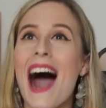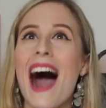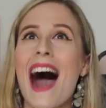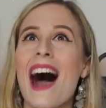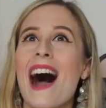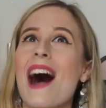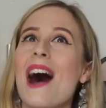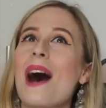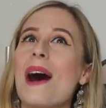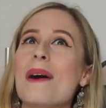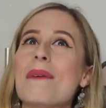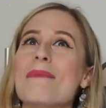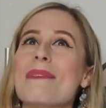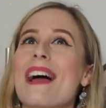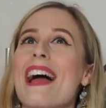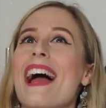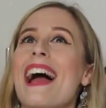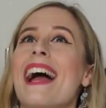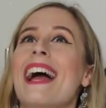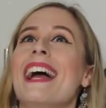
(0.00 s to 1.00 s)
Um,
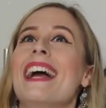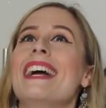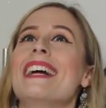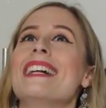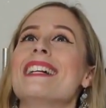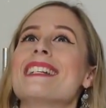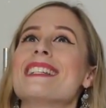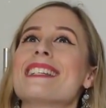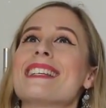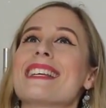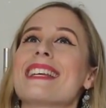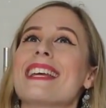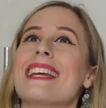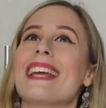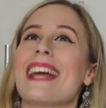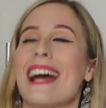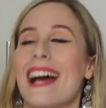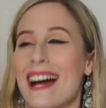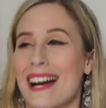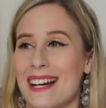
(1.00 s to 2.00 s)
and
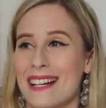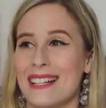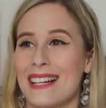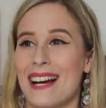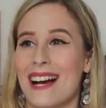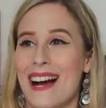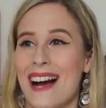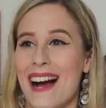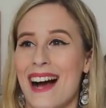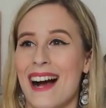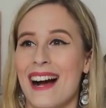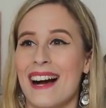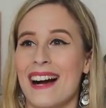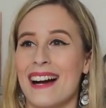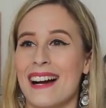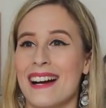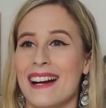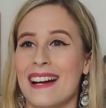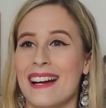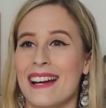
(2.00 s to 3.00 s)
yeah,
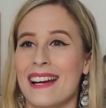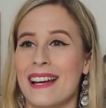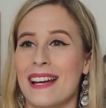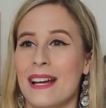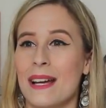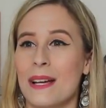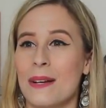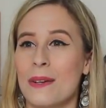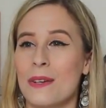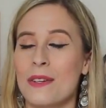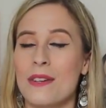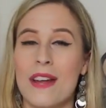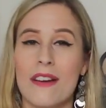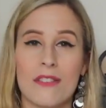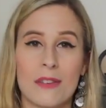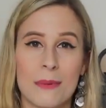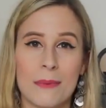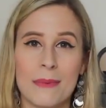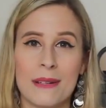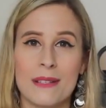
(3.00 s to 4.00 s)
I could
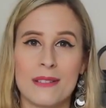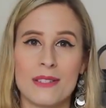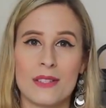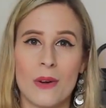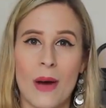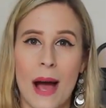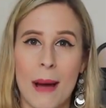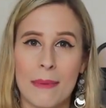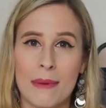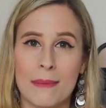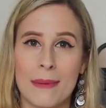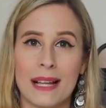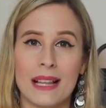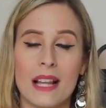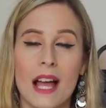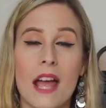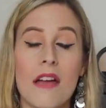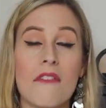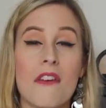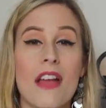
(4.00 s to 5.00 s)
never have been so happy in my
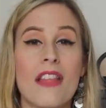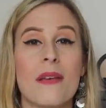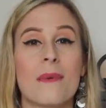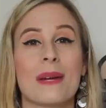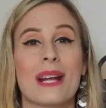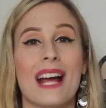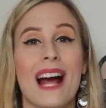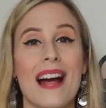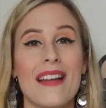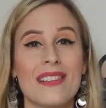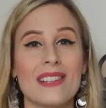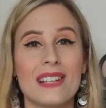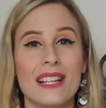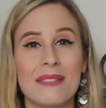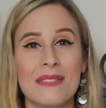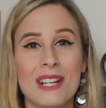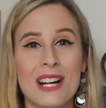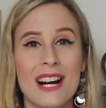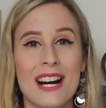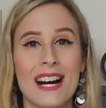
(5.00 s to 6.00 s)
life. And then when I got in the
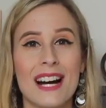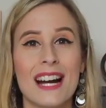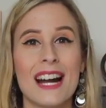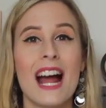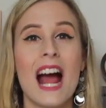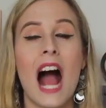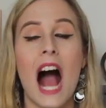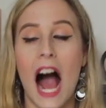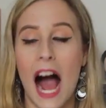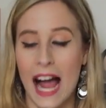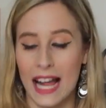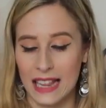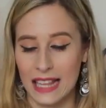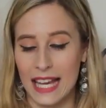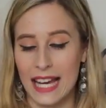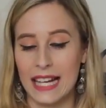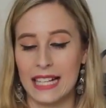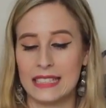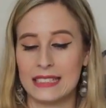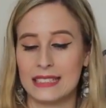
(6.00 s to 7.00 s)
Lyft car, I
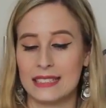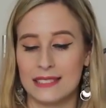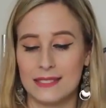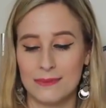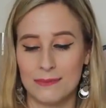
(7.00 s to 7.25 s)
like